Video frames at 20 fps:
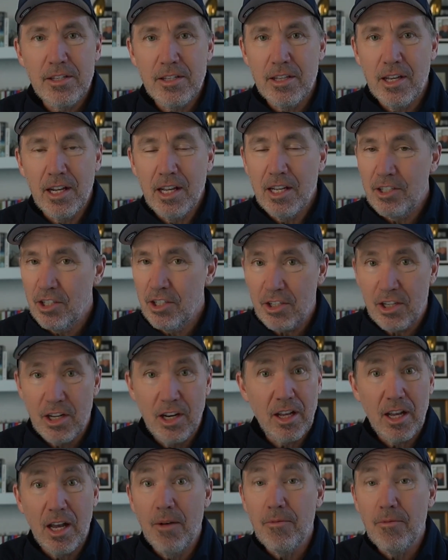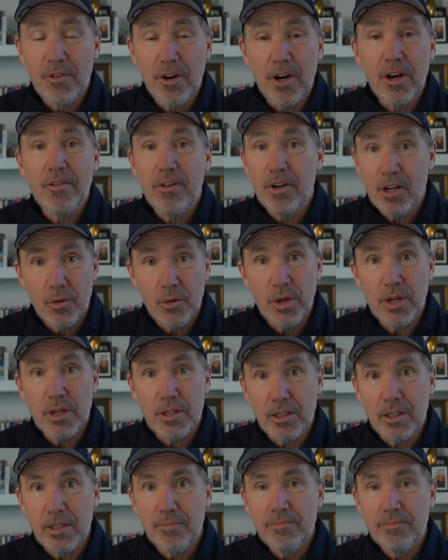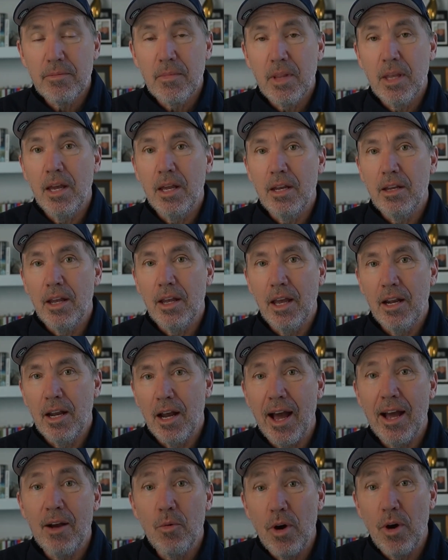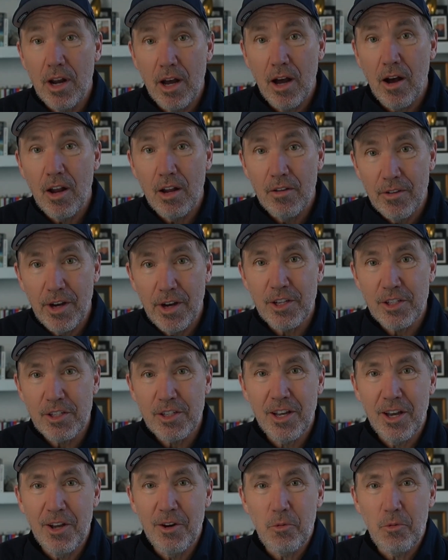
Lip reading: that it's just going to come very, very quickly. And I want all of us kind of